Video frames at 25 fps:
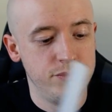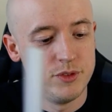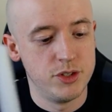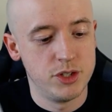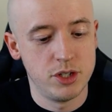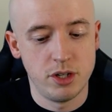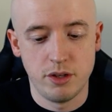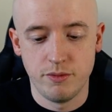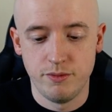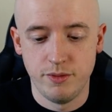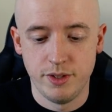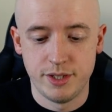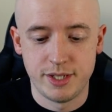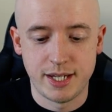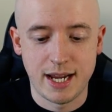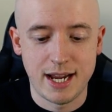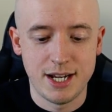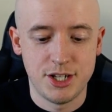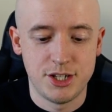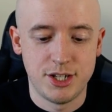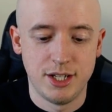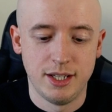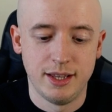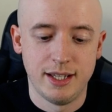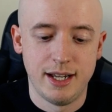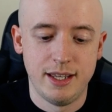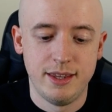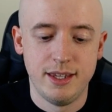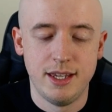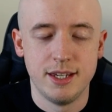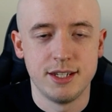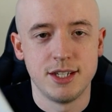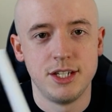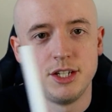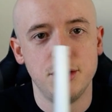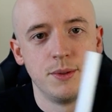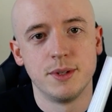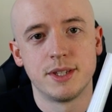sort of attach it like
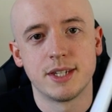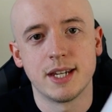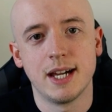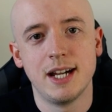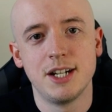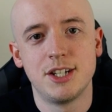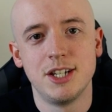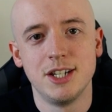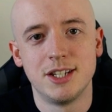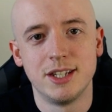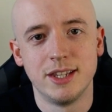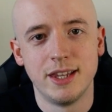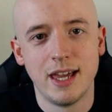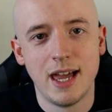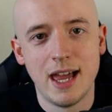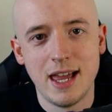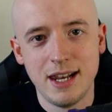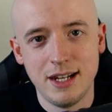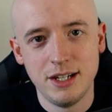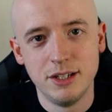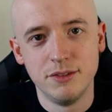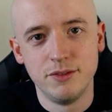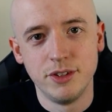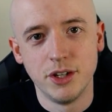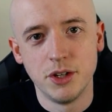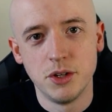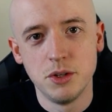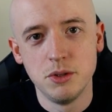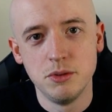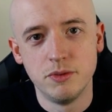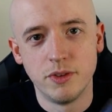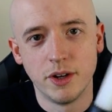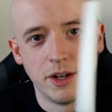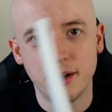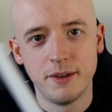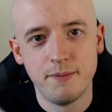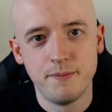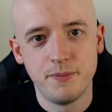this and you attach it to the end of your
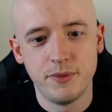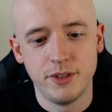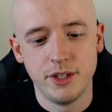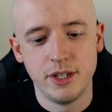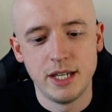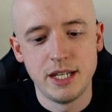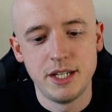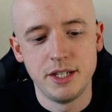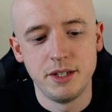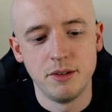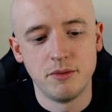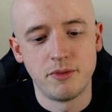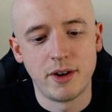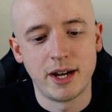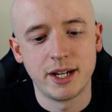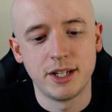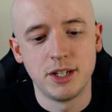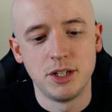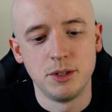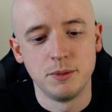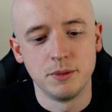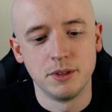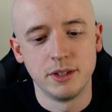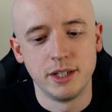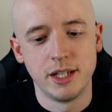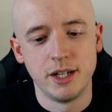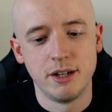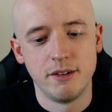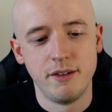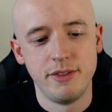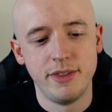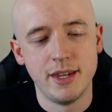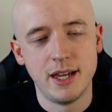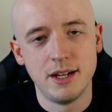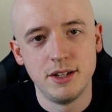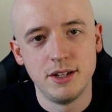Hoover, and end of your vacuum cleaner. And